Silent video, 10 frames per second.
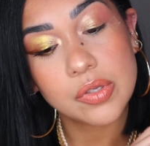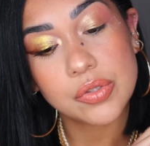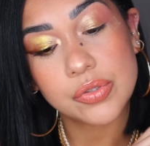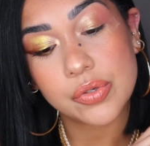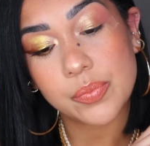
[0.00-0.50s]

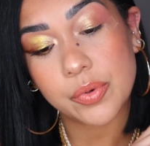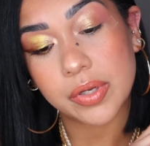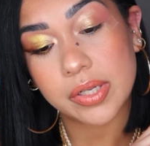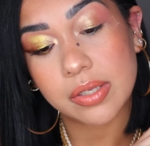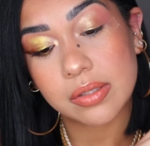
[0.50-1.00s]
So
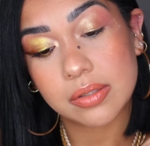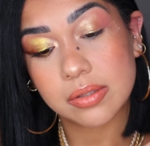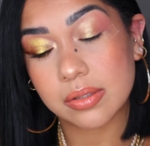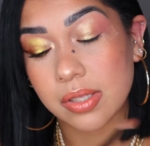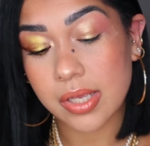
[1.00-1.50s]
pretty.
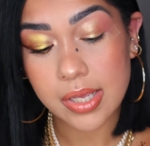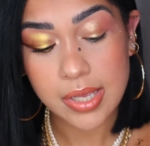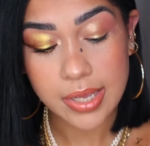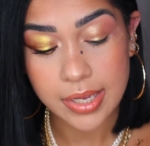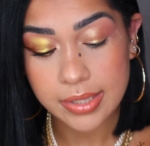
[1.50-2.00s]

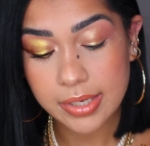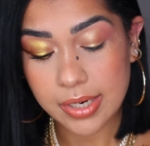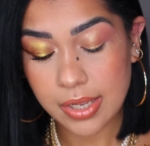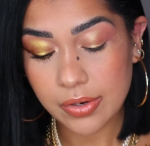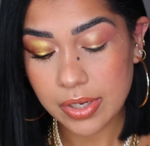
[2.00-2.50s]
And then
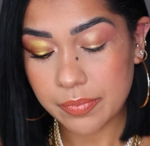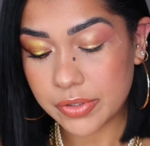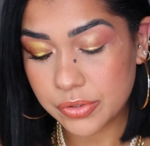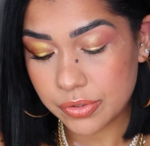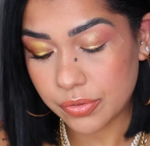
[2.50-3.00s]
now let
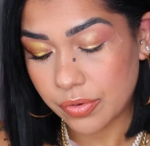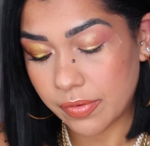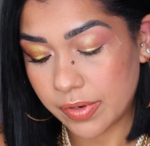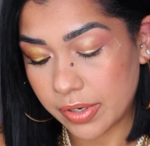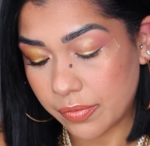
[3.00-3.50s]
me just
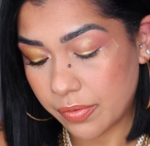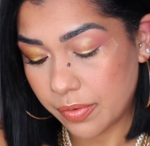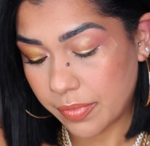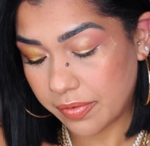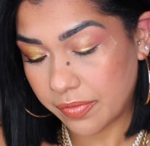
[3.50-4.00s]
grab a little bit
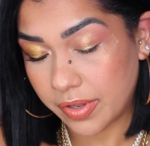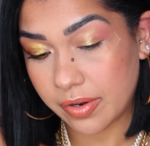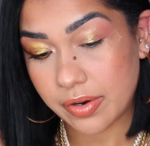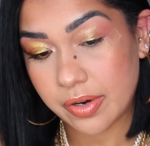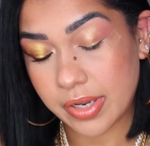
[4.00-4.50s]
with my
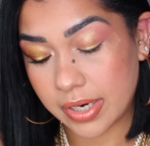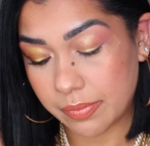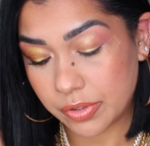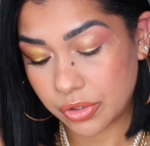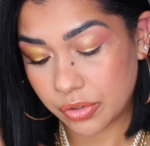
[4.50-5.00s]
finger and
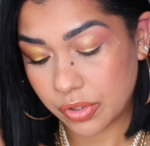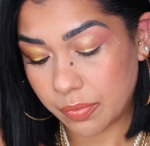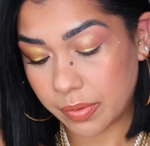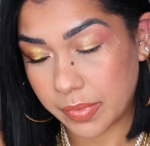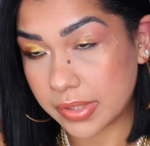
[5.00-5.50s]
let me show you the
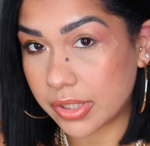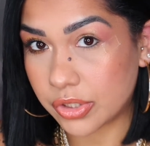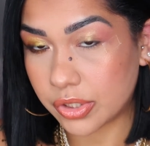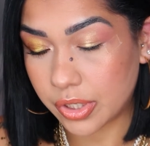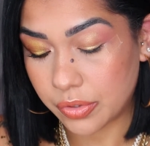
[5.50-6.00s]

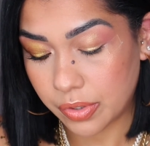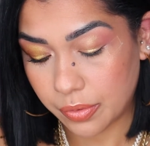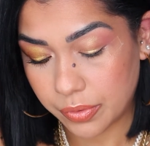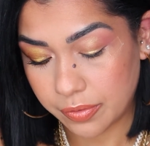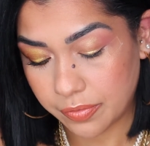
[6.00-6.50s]
pigmentation that you
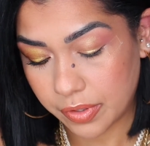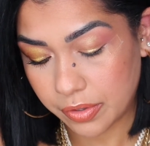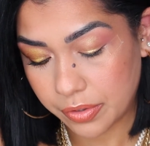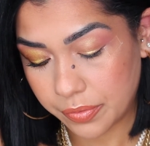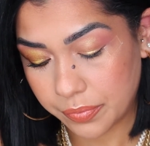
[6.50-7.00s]
get with the
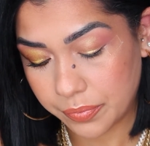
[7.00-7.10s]
finger.